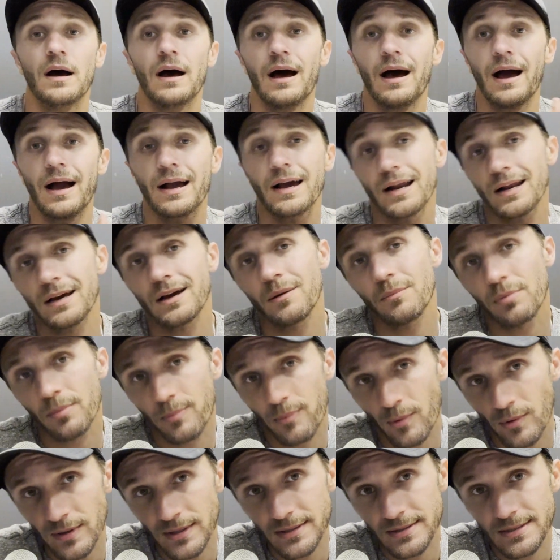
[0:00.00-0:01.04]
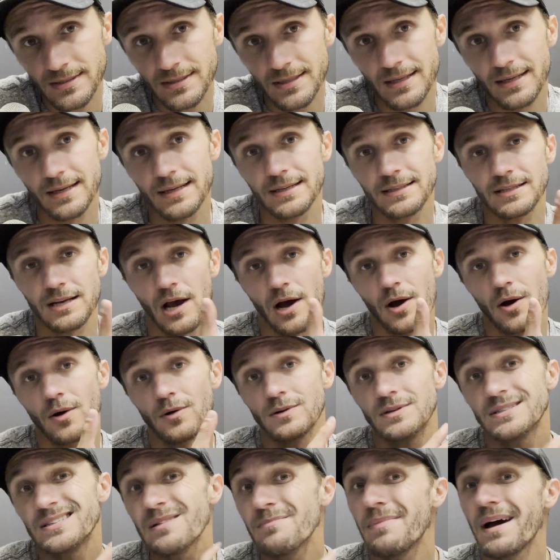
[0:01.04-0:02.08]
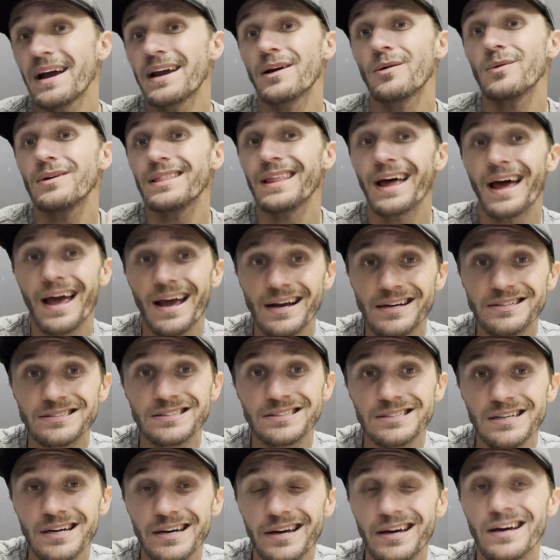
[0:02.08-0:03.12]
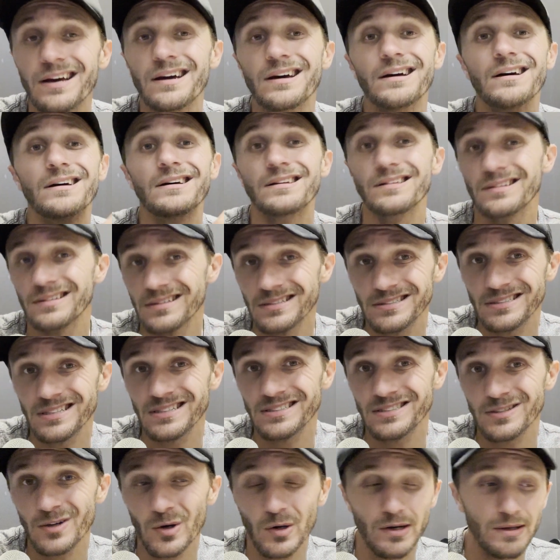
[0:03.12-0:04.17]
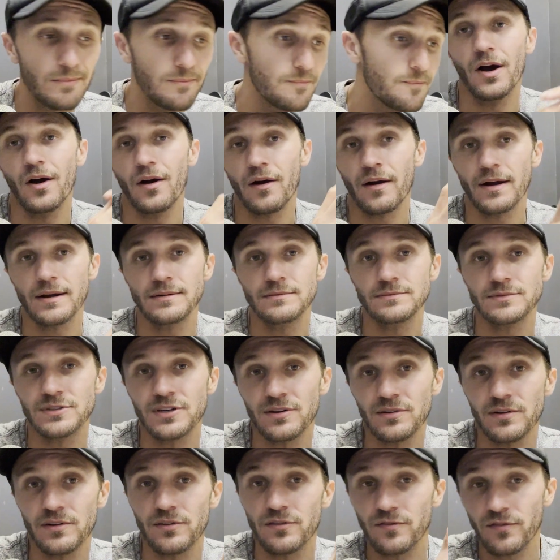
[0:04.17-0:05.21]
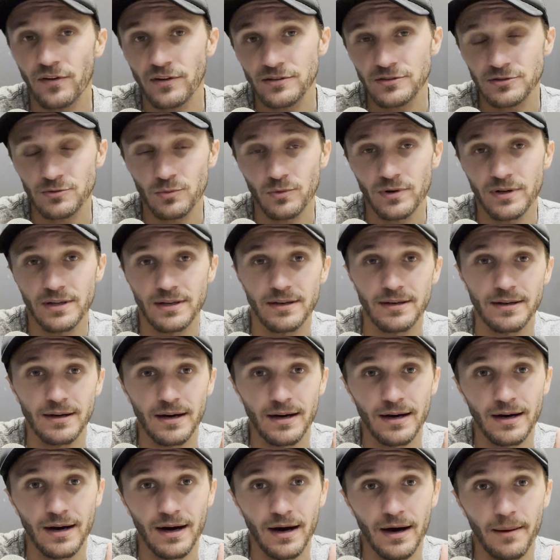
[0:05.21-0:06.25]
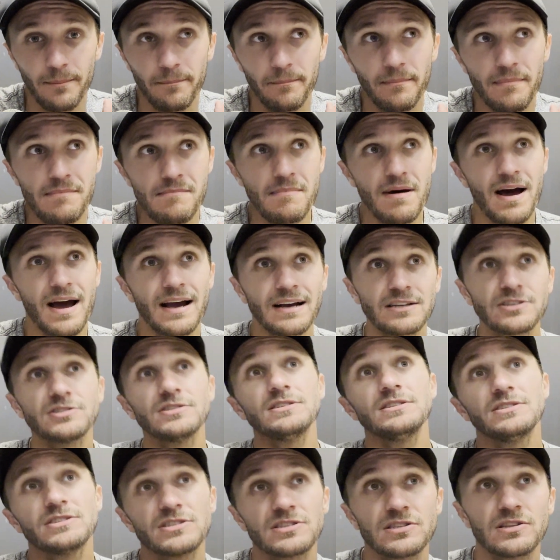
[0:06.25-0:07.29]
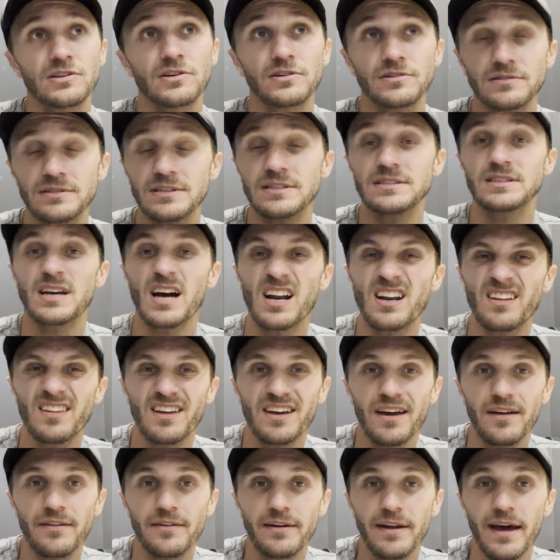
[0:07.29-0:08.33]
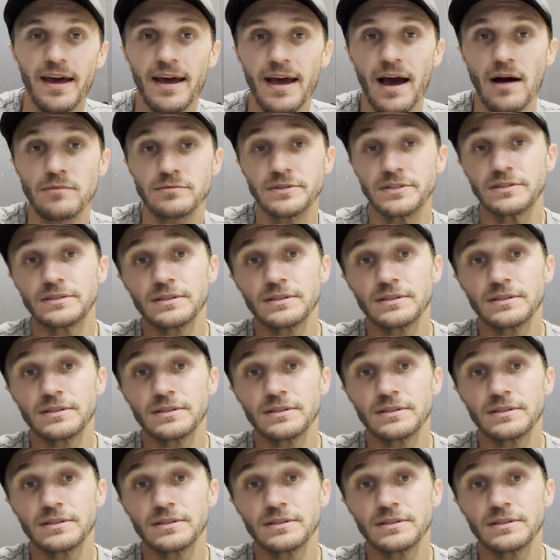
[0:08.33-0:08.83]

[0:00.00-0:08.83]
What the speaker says: I got a couple points, so sit back and relax. Let's get started. All right, so this first one, I actually just learned this kind of the other day. I was